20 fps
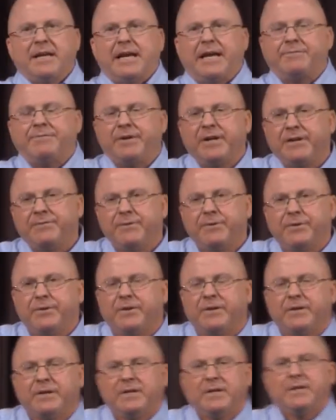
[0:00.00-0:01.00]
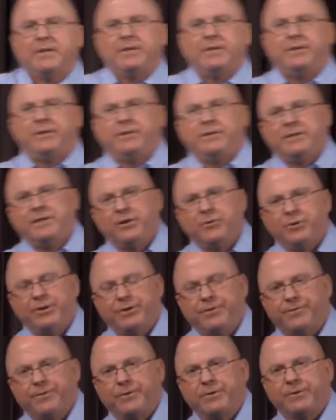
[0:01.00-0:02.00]
Have you ever, you know,
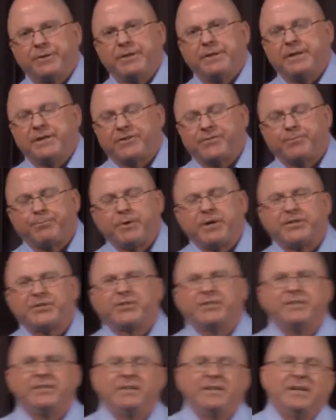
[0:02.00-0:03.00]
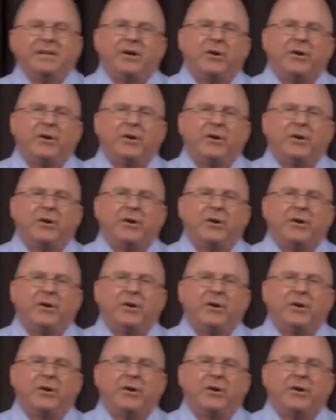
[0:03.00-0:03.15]
you've heard of the expression,